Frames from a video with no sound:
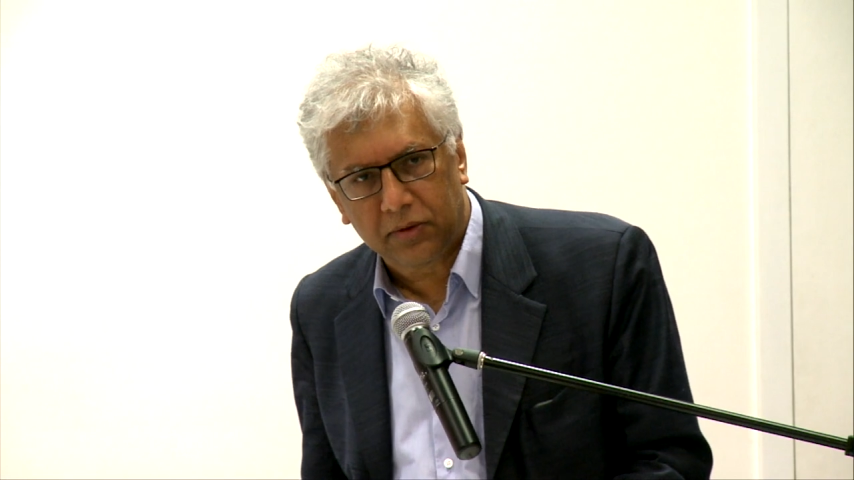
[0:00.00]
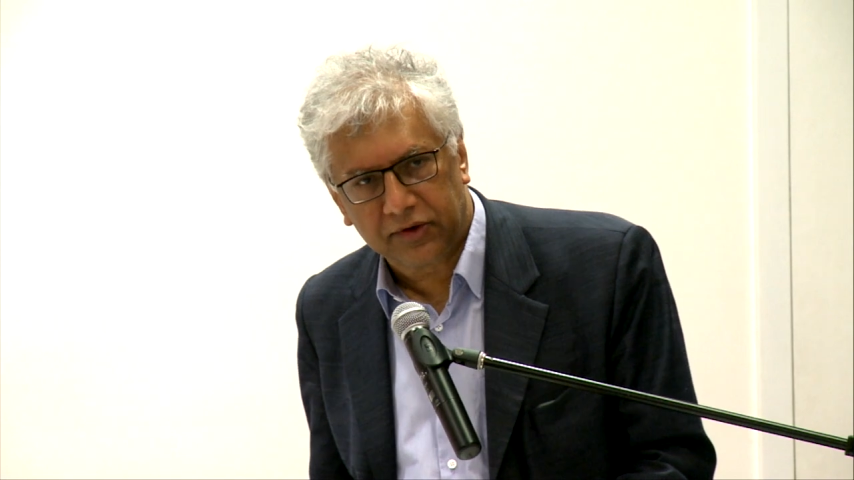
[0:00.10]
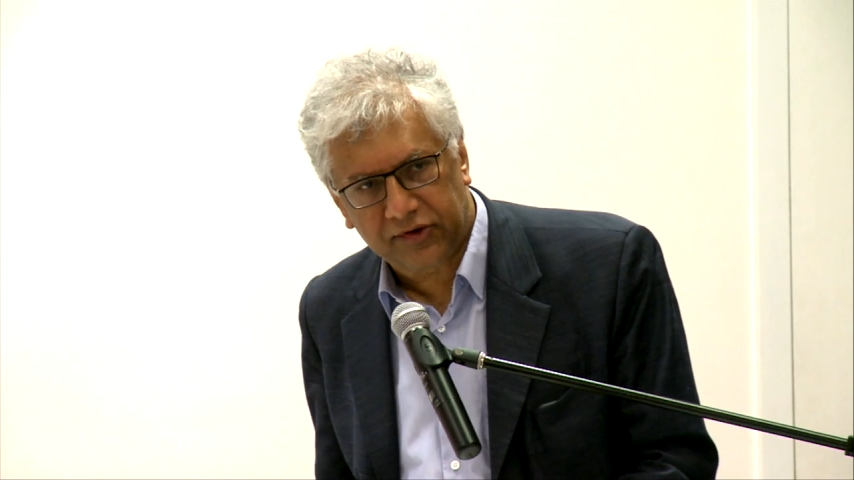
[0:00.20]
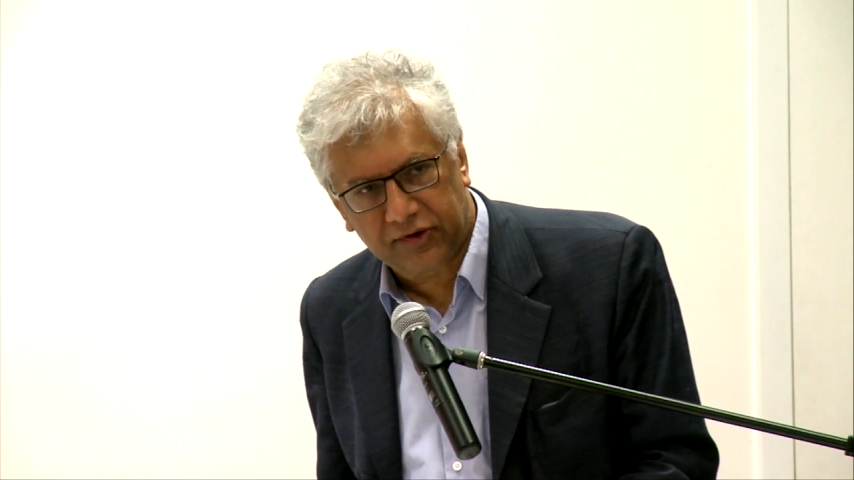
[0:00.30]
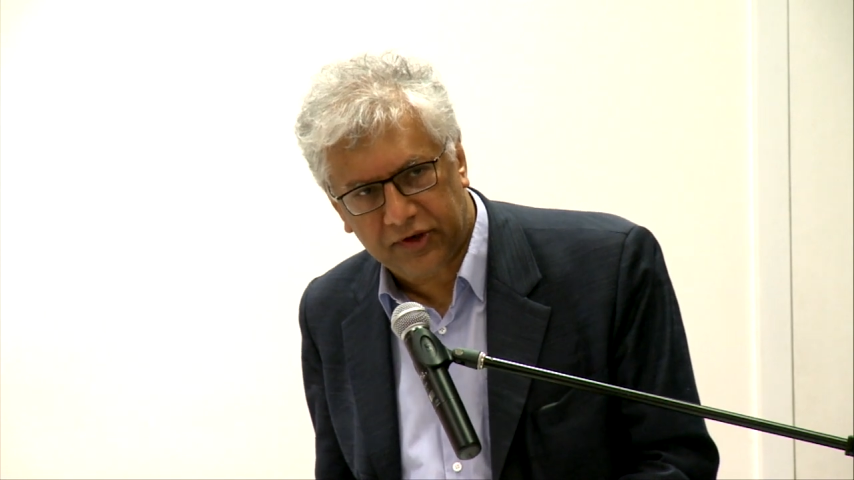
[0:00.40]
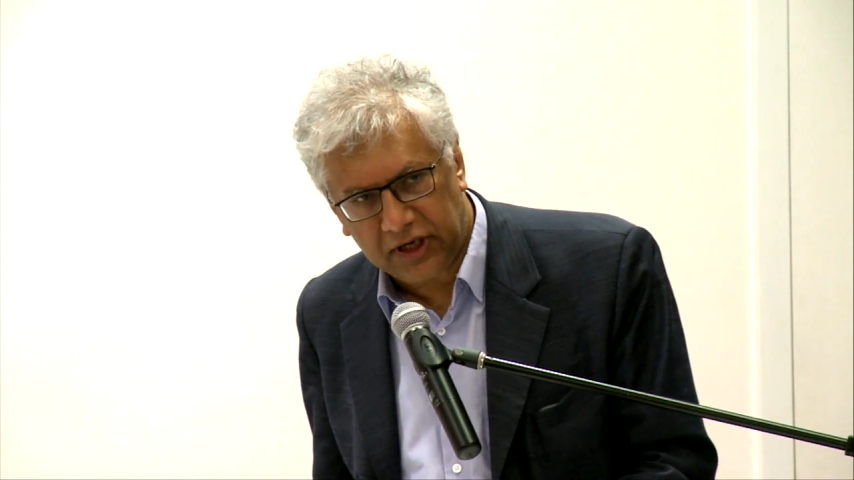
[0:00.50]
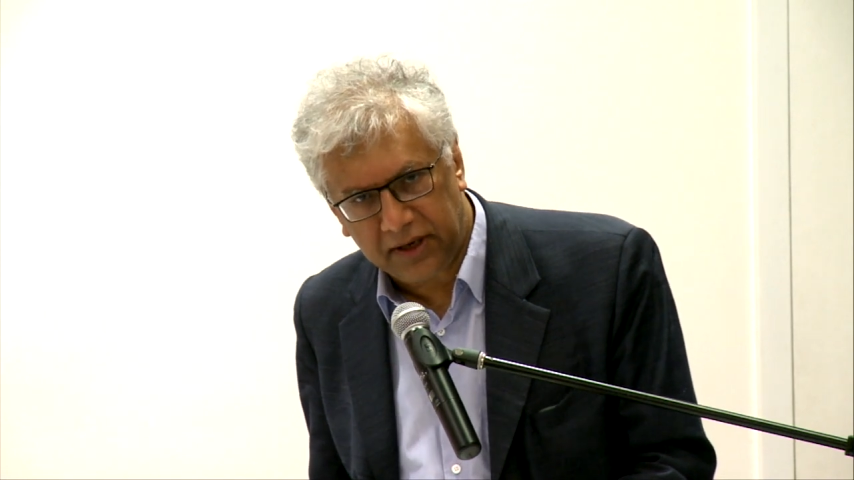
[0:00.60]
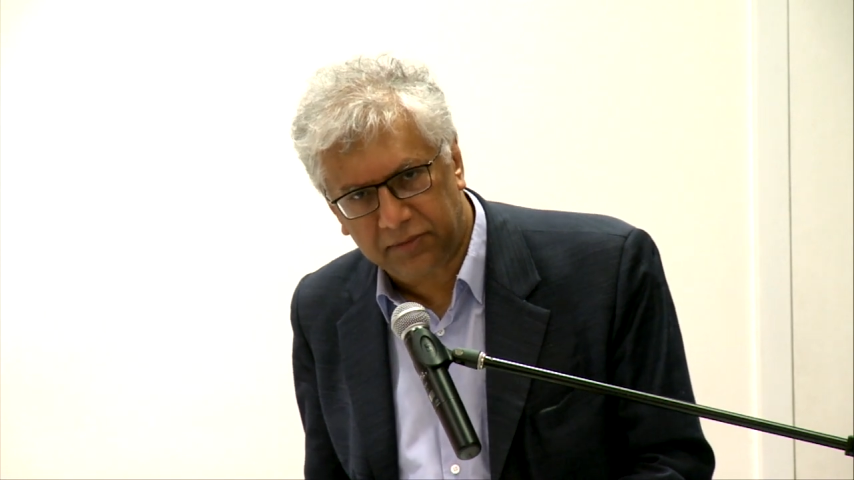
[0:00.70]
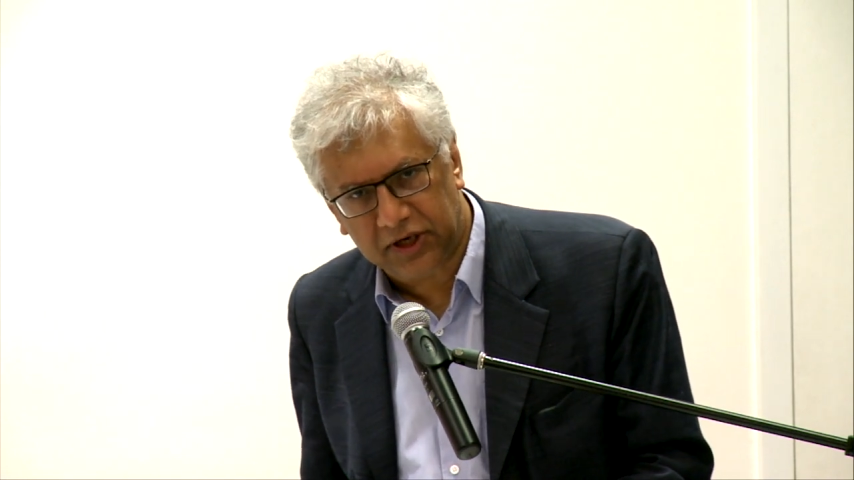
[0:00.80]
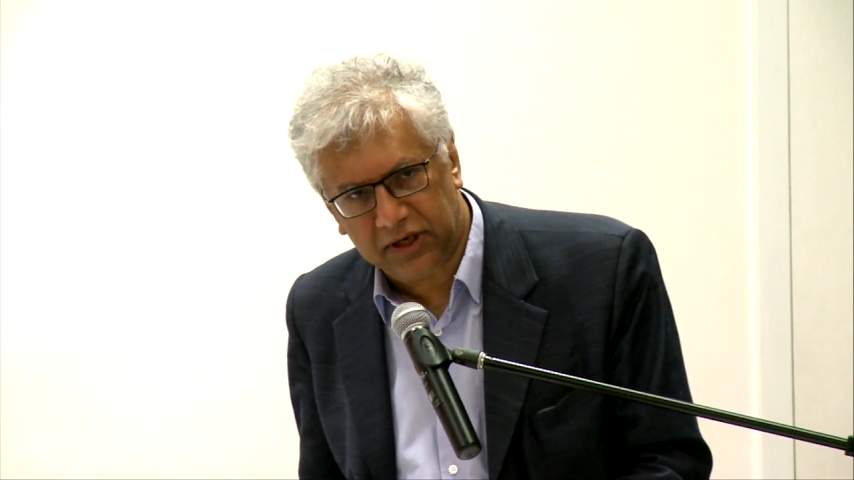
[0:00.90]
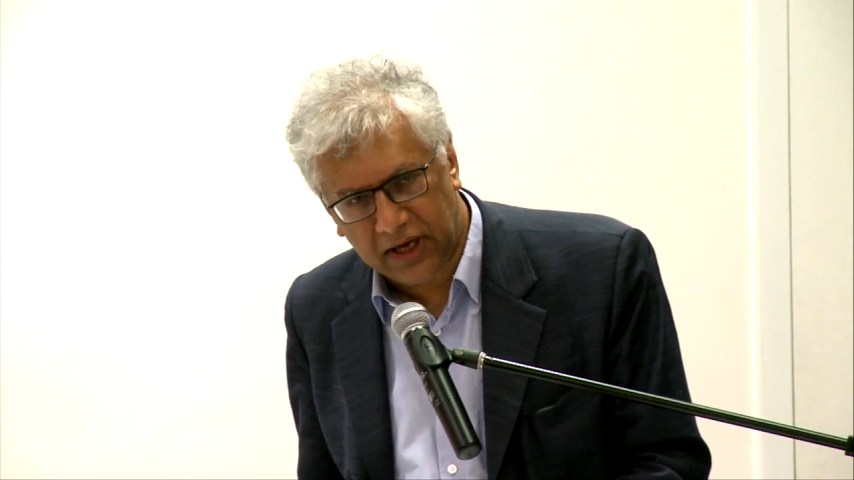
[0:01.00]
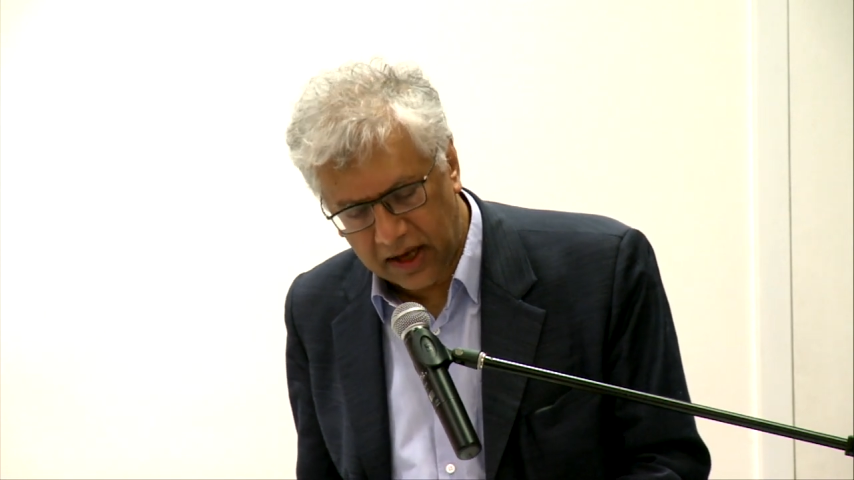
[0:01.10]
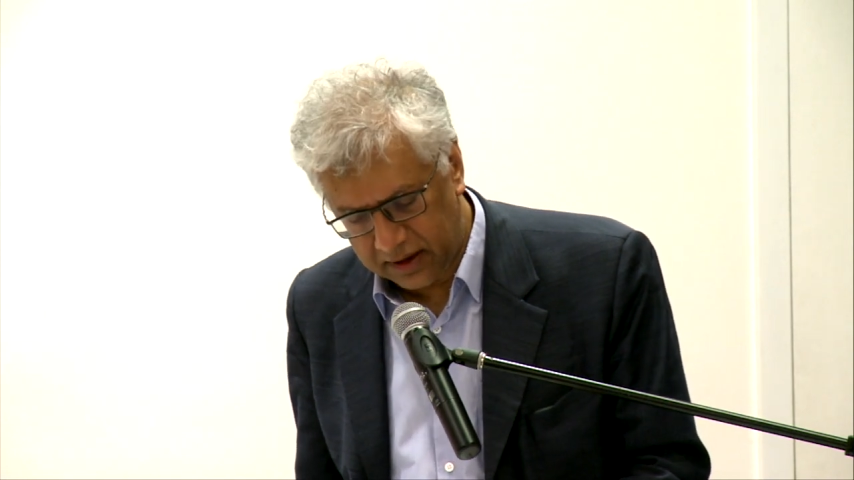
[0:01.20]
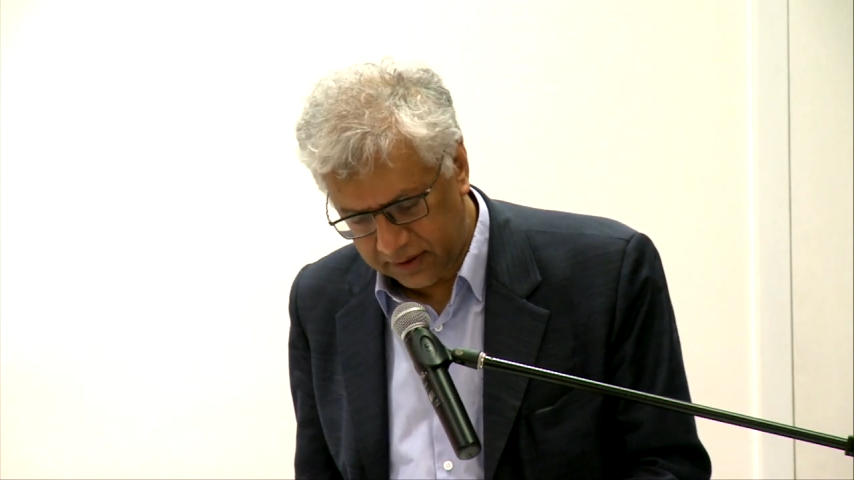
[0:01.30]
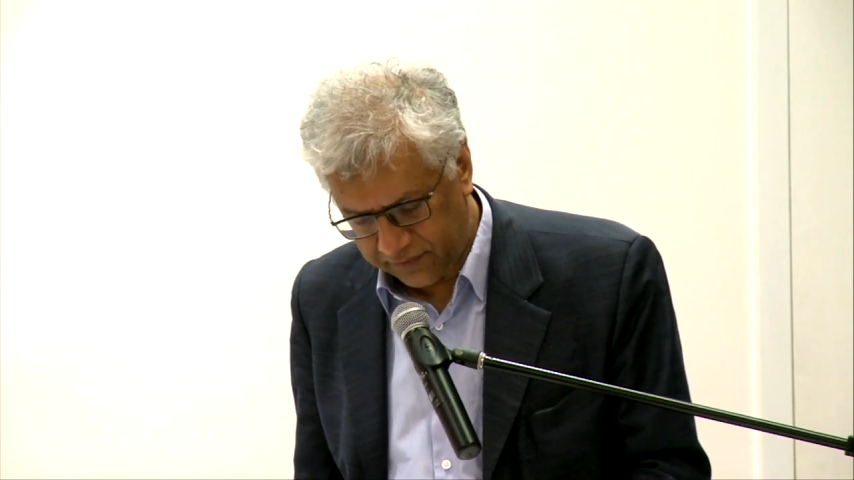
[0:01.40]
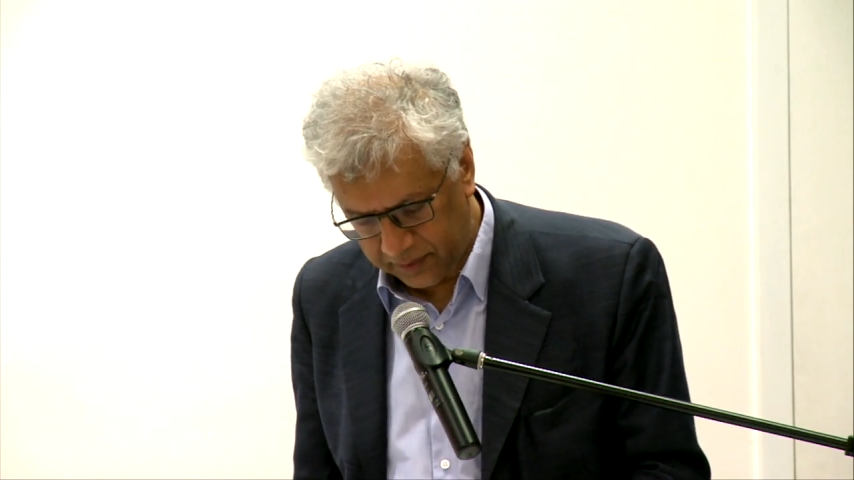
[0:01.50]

were steamed to death